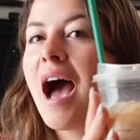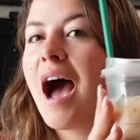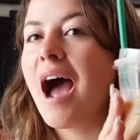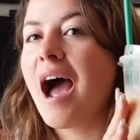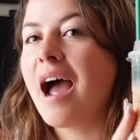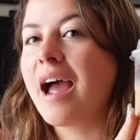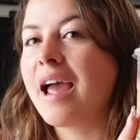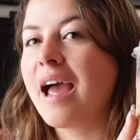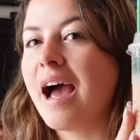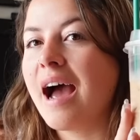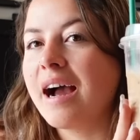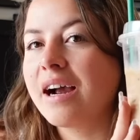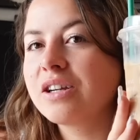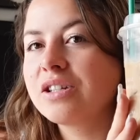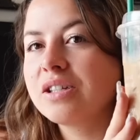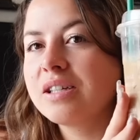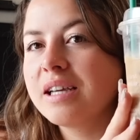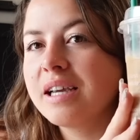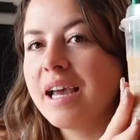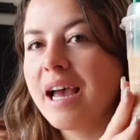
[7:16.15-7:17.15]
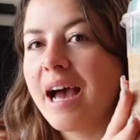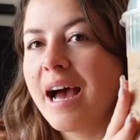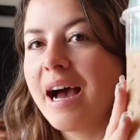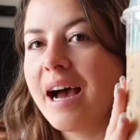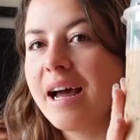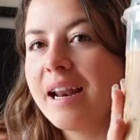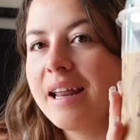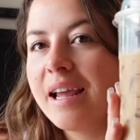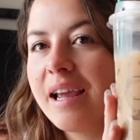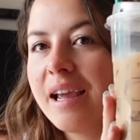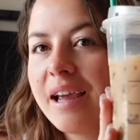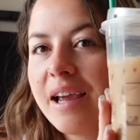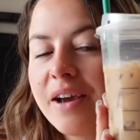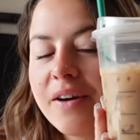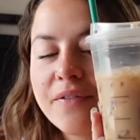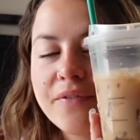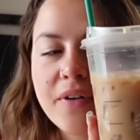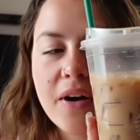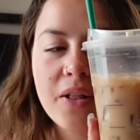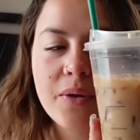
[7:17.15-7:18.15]
I actually had
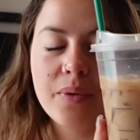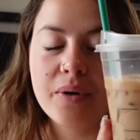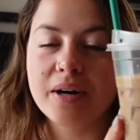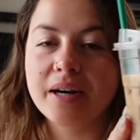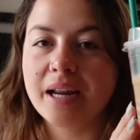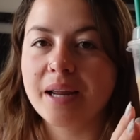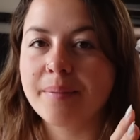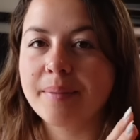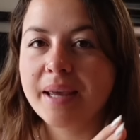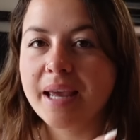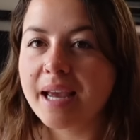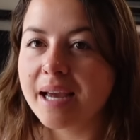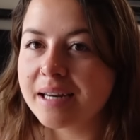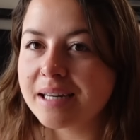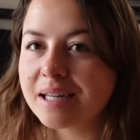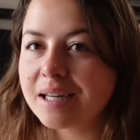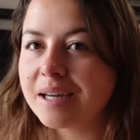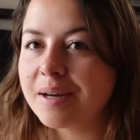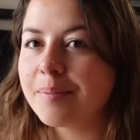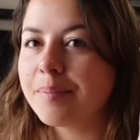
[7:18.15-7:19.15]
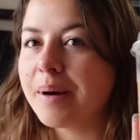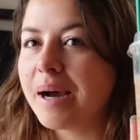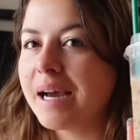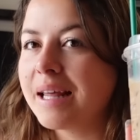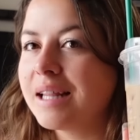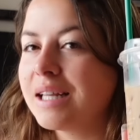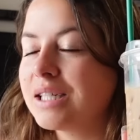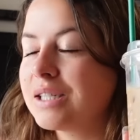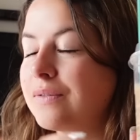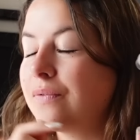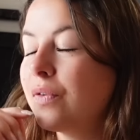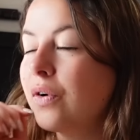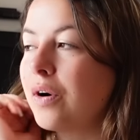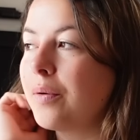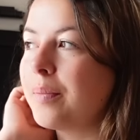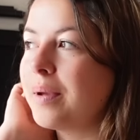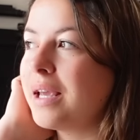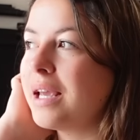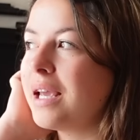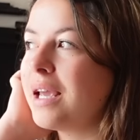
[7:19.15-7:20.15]
a follower named Candy buy this
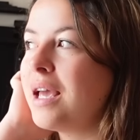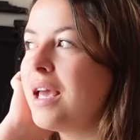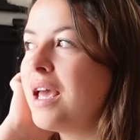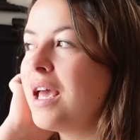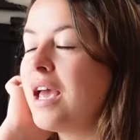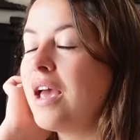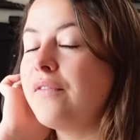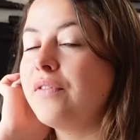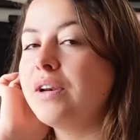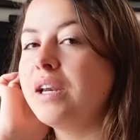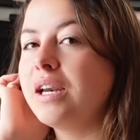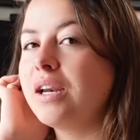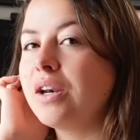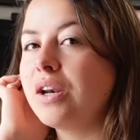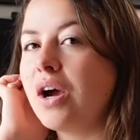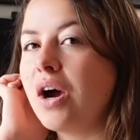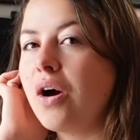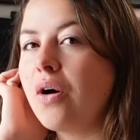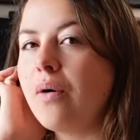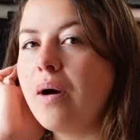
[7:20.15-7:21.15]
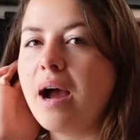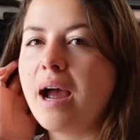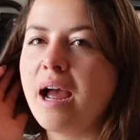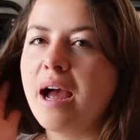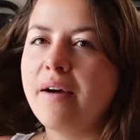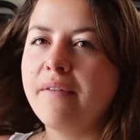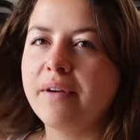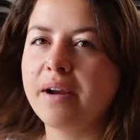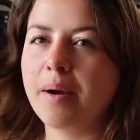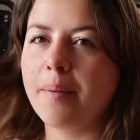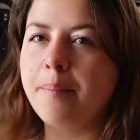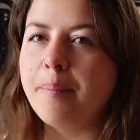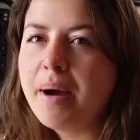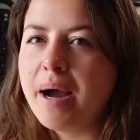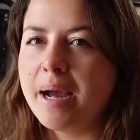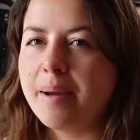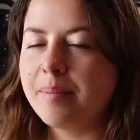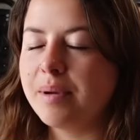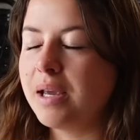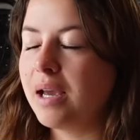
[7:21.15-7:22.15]
for me. If you didn't know, I have like a
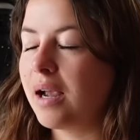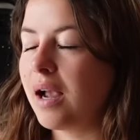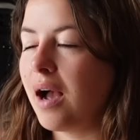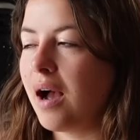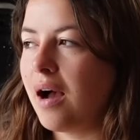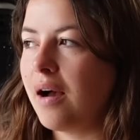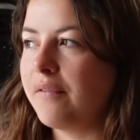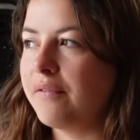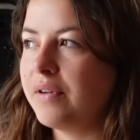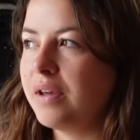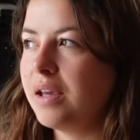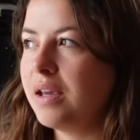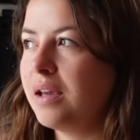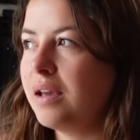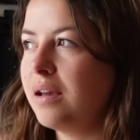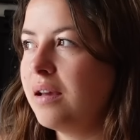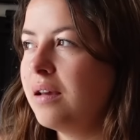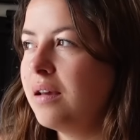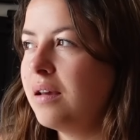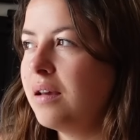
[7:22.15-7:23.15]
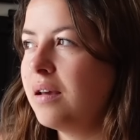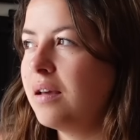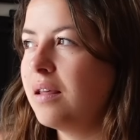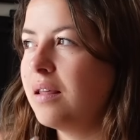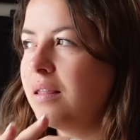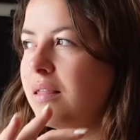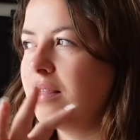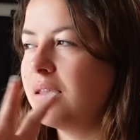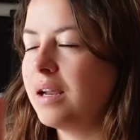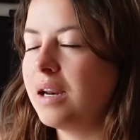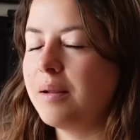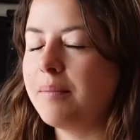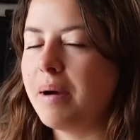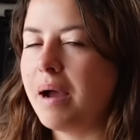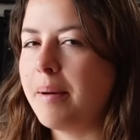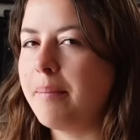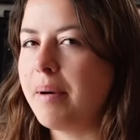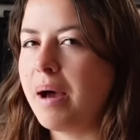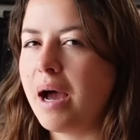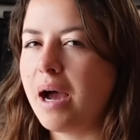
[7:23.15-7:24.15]
buy me a coffee thing in
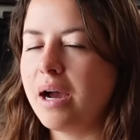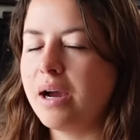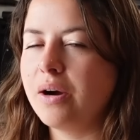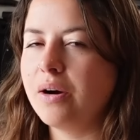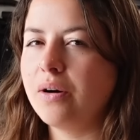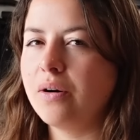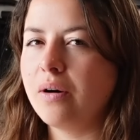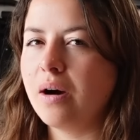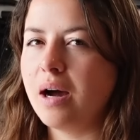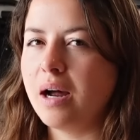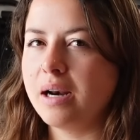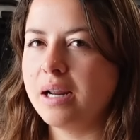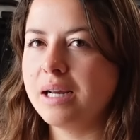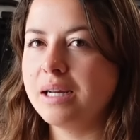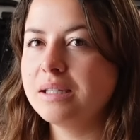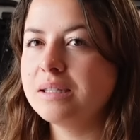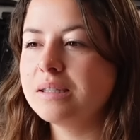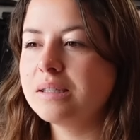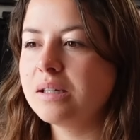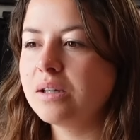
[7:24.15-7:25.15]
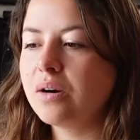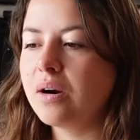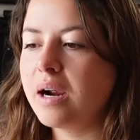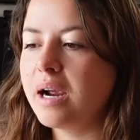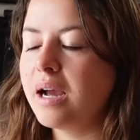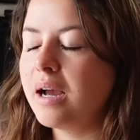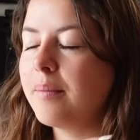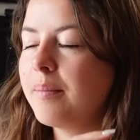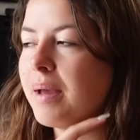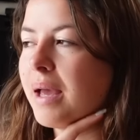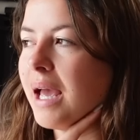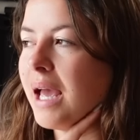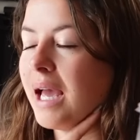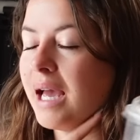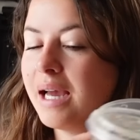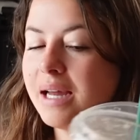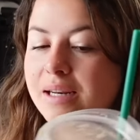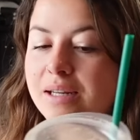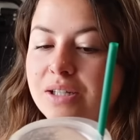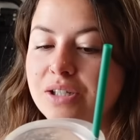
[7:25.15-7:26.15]
my bio on Instagram
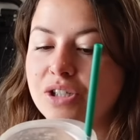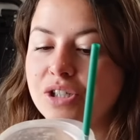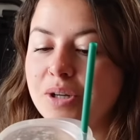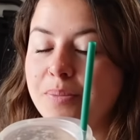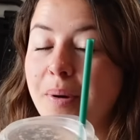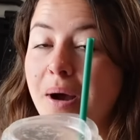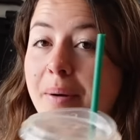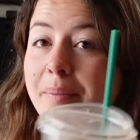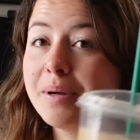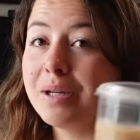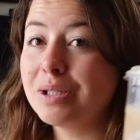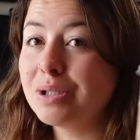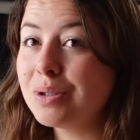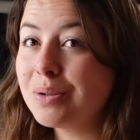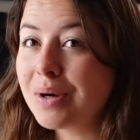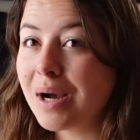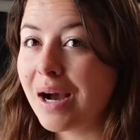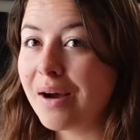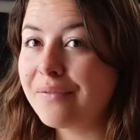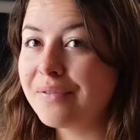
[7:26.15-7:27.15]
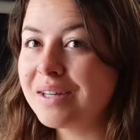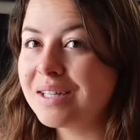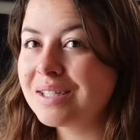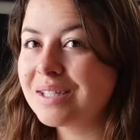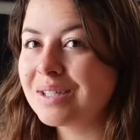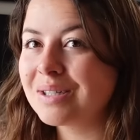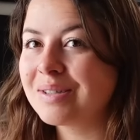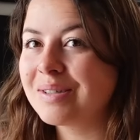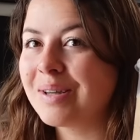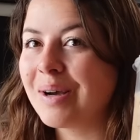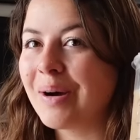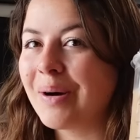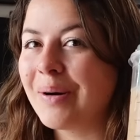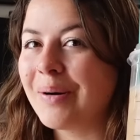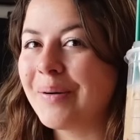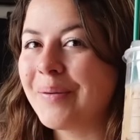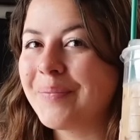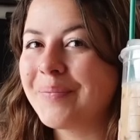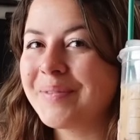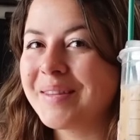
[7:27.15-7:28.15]
and she bought me two coffees.
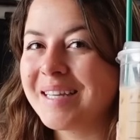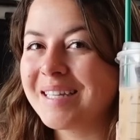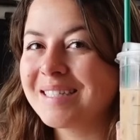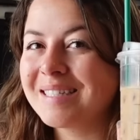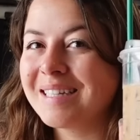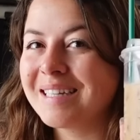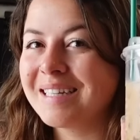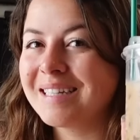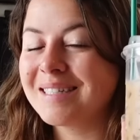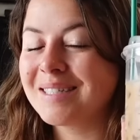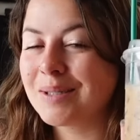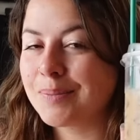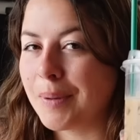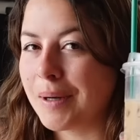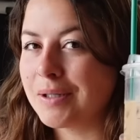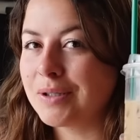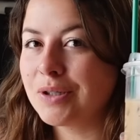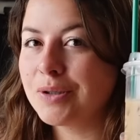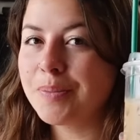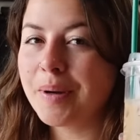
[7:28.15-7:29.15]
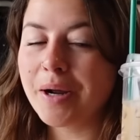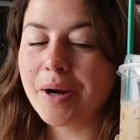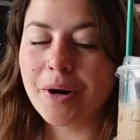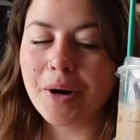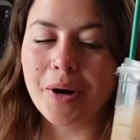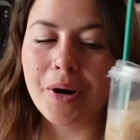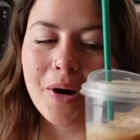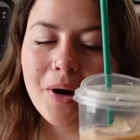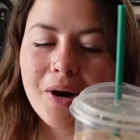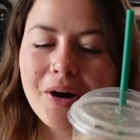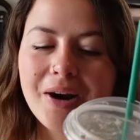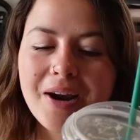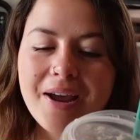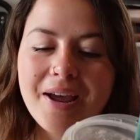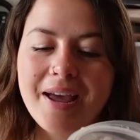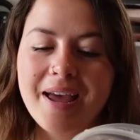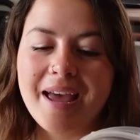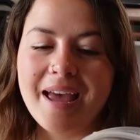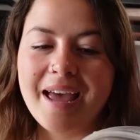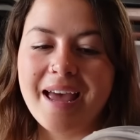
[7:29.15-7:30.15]
So this is sponsored by her
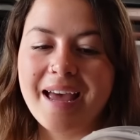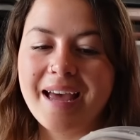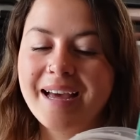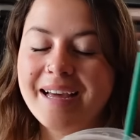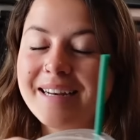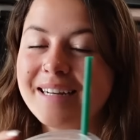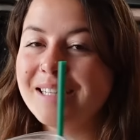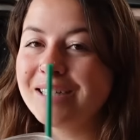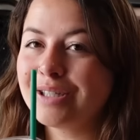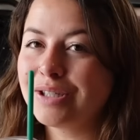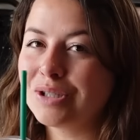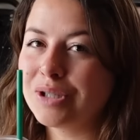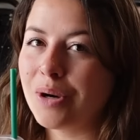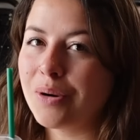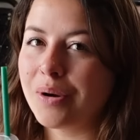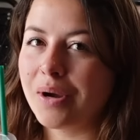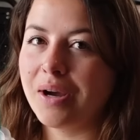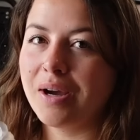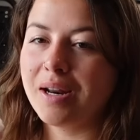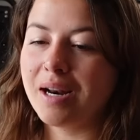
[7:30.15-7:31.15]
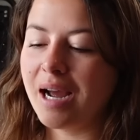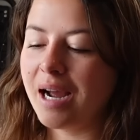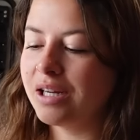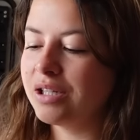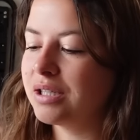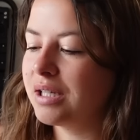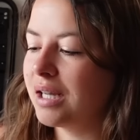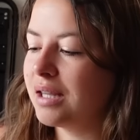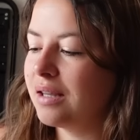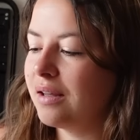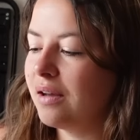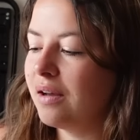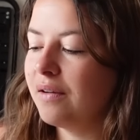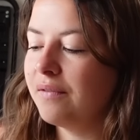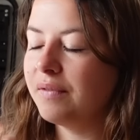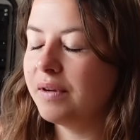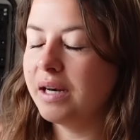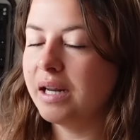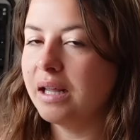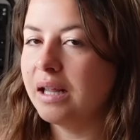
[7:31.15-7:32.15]
and it's so good. I just get
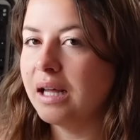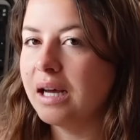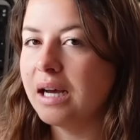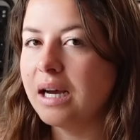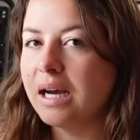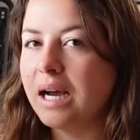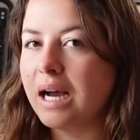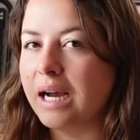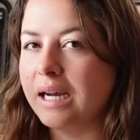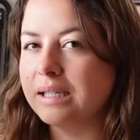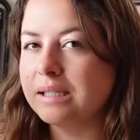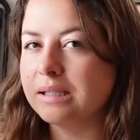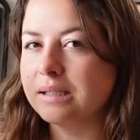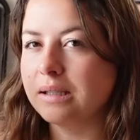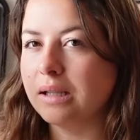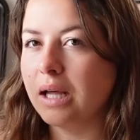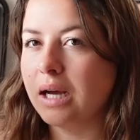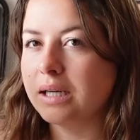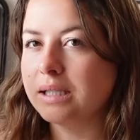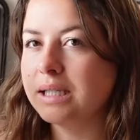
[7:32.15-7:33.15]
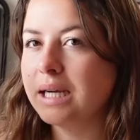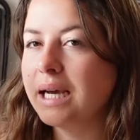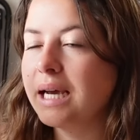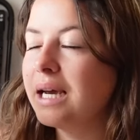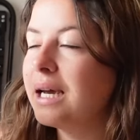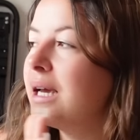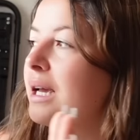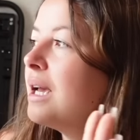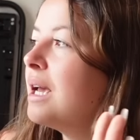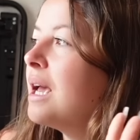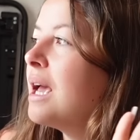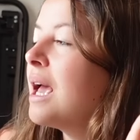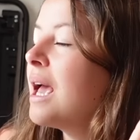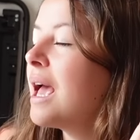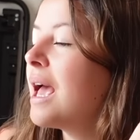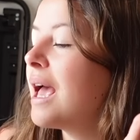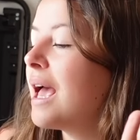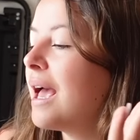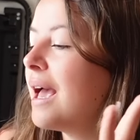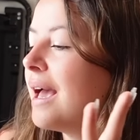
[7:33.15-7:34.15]
the vanilla iced latte
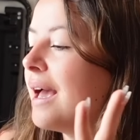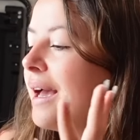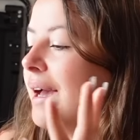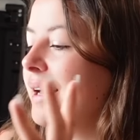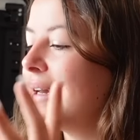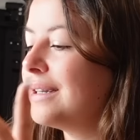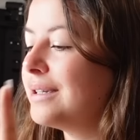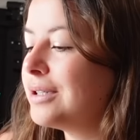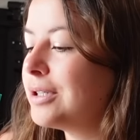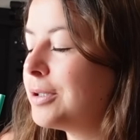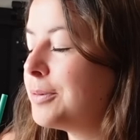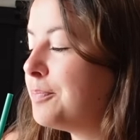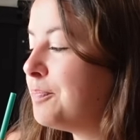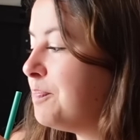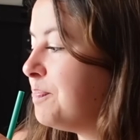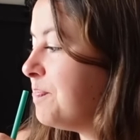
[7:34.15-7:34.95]
and...